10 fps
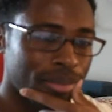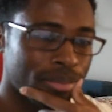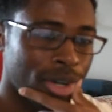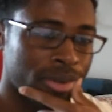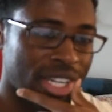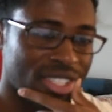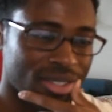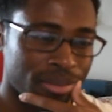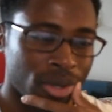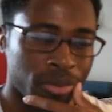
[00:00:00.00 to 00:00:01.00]

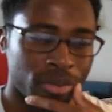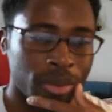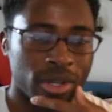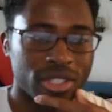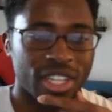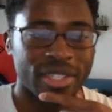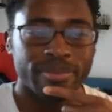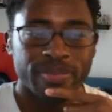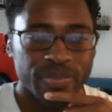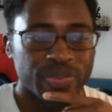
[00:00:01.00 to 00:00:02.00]
Momonosuke,
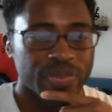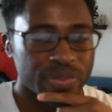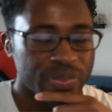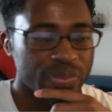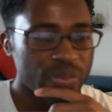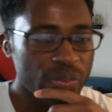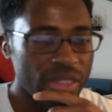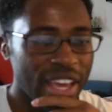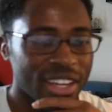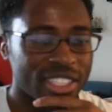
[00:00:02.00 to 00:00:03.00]

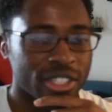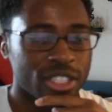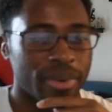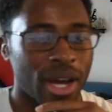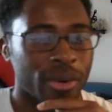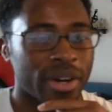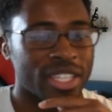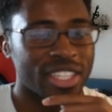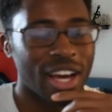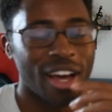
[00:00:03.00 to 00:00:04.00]
end of series
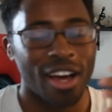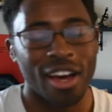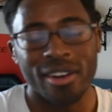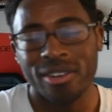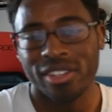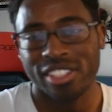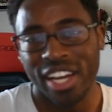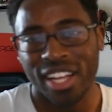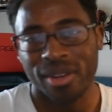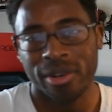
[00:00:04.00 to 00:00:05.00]
power-wise, I don't know
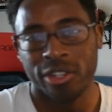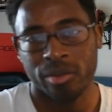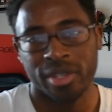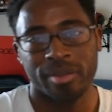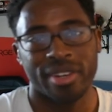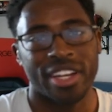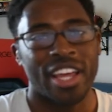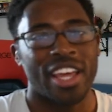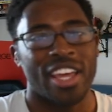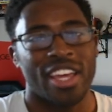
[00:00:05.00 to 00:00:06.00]
exactly where he'll be, but
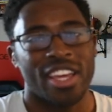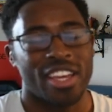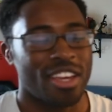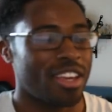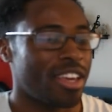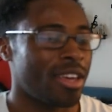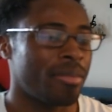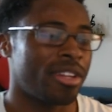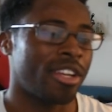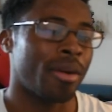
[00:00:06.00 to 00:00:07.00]

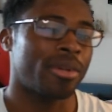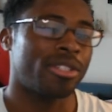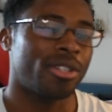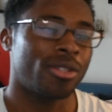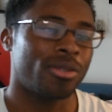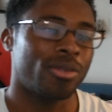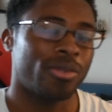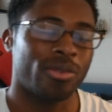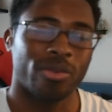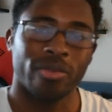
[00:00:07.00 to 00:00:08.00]
him and Yamato
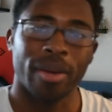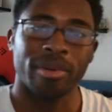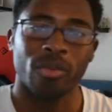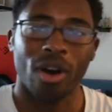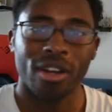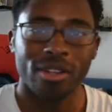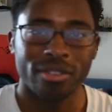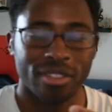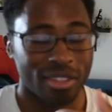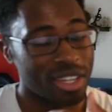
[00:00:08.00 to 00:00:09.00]
repping
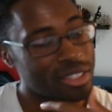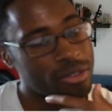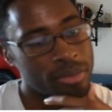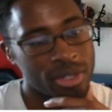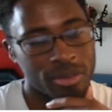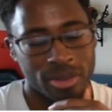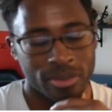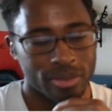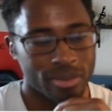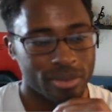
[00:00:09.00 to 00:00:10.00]
Wano, that's a formidable
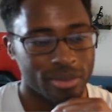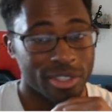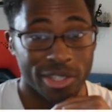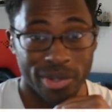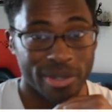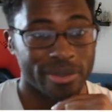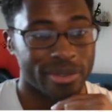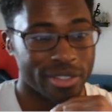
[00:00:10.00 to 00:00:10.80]
duo.